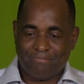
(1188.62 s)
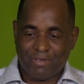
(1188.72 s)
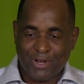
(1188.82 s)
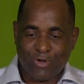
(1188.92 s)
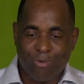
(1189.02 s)

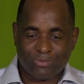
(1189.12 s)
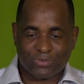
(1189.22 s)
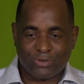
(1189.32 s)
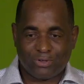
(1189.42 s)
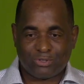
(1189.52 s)
build homes
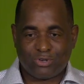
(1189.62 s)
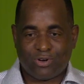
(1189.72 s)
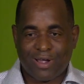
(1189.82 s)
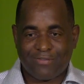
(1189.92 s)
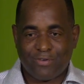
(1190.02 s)
for those who do
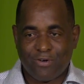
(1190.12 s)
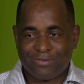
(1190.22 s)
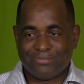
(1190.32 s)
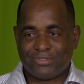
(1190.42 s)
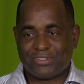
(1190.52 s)
not have
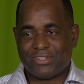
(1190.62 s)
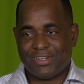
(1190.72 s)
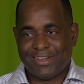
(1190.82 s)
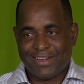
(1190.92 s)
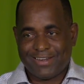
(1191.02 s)
homes.
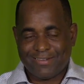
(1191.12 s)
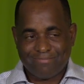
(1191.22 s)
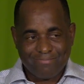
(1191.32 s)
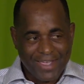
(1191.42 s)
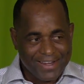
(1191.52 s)
There are
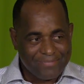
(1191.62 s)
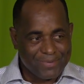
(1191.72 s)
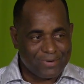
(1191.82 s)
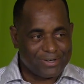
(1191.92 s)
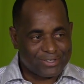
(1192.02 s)
many
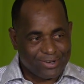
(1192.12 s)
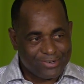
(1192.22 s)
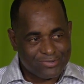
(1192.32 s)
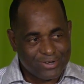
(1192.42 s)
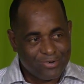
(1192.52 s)
people in this
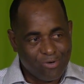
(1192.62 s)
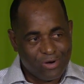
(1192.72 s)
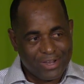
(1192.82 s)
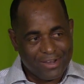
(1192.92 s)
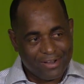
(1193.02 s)
country
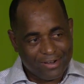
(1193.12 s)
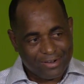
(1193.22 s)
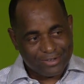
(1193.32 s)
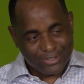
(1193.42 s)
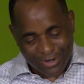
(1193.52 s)
who are either
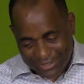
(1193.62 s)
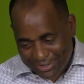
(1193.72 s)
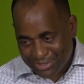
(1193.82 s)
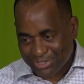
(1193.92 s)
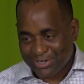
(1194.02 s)
not
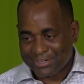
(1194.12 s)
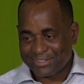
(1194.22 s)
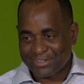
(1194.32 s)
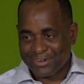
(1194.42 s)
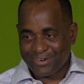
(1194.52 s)
insured
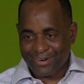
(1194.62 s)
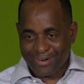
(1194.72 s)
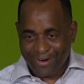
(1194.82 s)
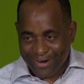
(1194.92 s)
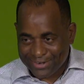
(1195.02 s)

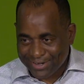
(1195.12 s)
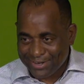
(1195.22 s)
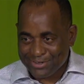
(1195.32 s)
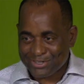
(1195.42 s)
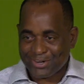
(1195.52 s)
or
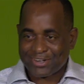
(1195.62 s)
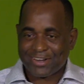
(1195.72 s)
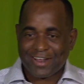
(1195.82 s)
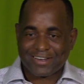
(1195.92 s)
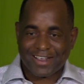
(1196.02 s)
underinsured
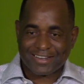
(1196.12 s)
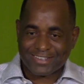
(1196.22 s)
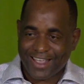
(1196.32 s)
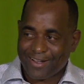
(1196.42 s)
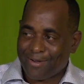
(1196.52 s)
and the
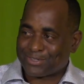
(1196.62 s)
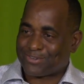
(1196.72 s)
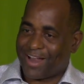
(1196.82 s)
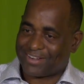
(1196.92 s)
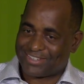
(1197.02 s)
entire house
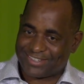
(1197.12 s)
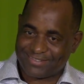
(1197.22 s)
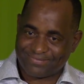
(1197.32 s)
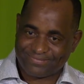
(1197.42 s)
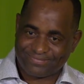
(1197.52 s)
crashed,